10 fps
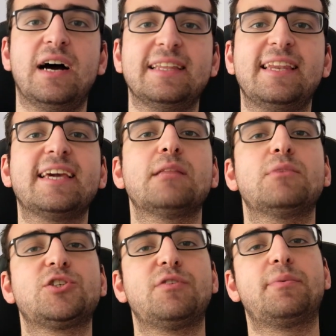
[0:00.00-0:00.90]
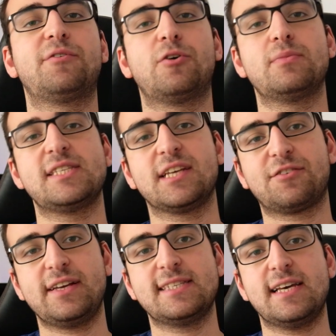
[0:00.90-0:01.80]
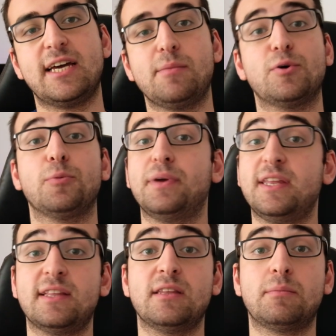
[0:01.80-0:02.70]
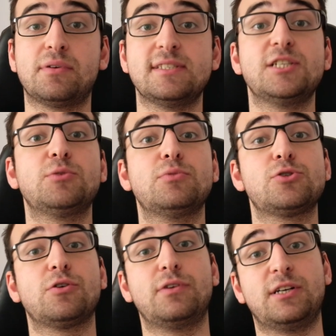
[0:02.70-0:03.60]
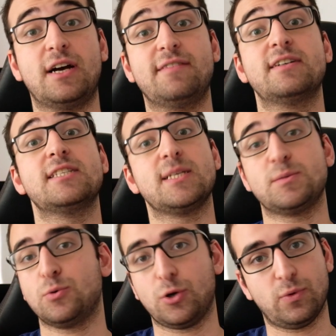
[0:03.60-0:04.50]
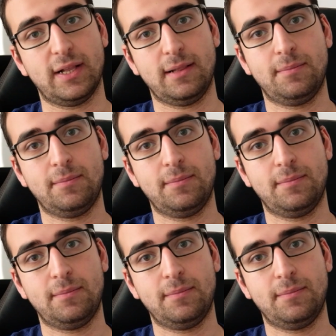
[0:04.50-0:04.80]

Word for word: I didn't get much of a performance increase, and in my opinion, Precision Boost Overdrive seems to work well.